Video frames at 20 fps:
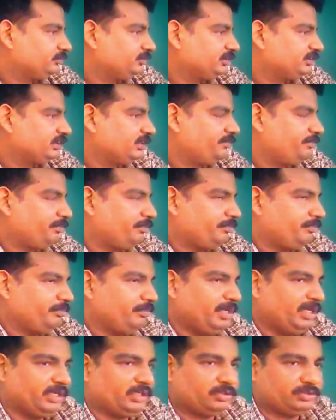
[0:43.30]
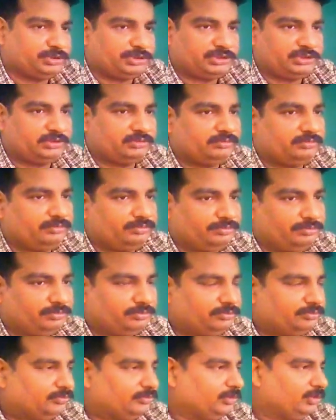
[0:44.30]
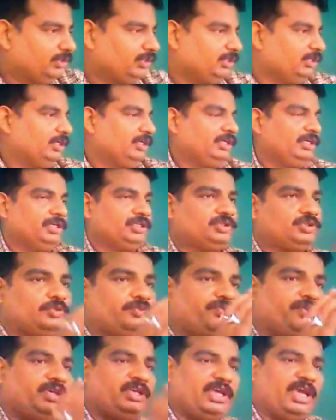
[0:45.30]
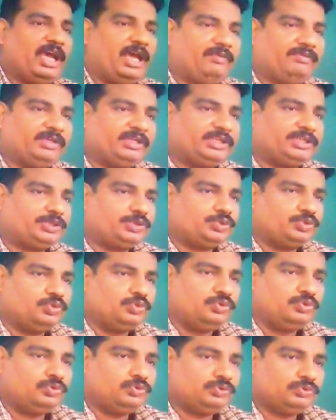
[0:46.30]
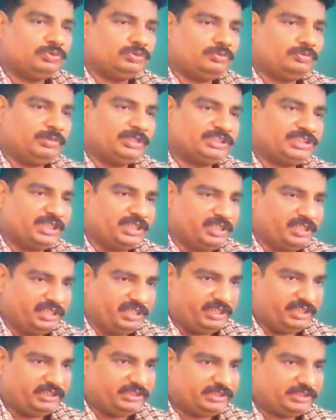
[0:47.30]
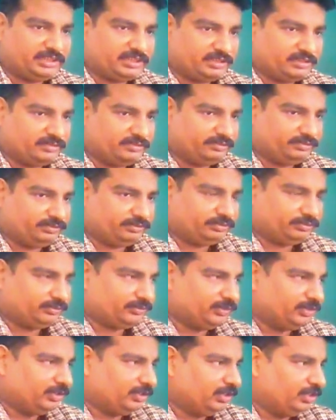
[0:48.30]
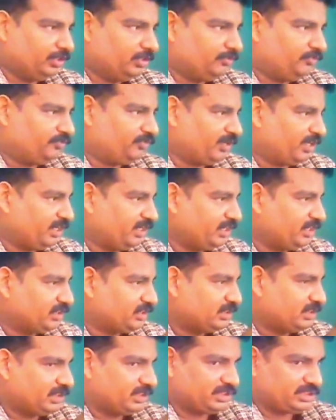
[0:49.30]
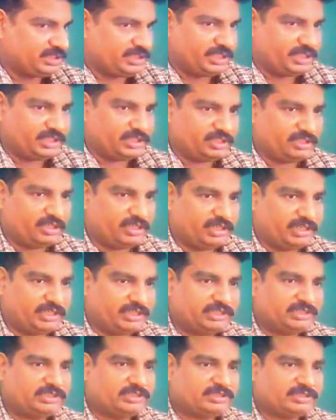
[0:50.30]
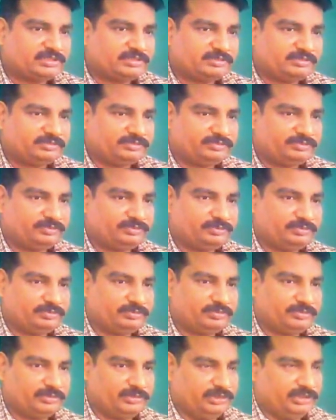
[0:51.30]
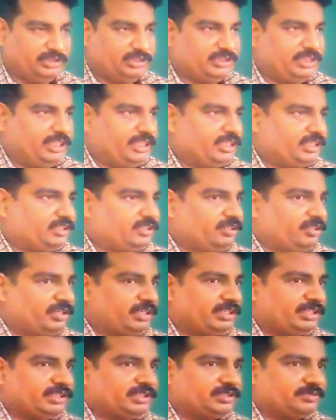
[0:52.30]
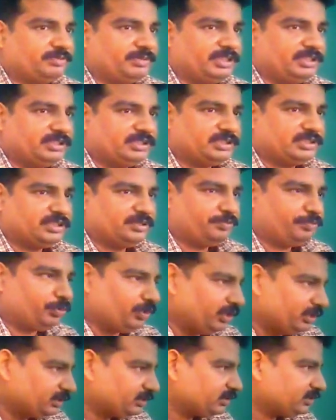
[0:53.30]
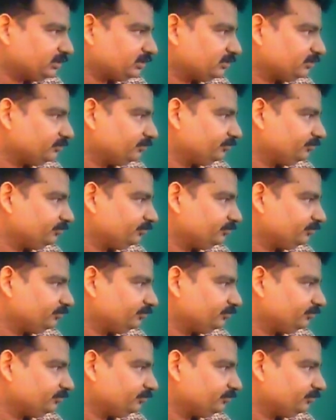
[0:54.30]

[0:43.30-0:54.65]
It's a main question. So we having two machineries. One is the state authorities. State authorities means police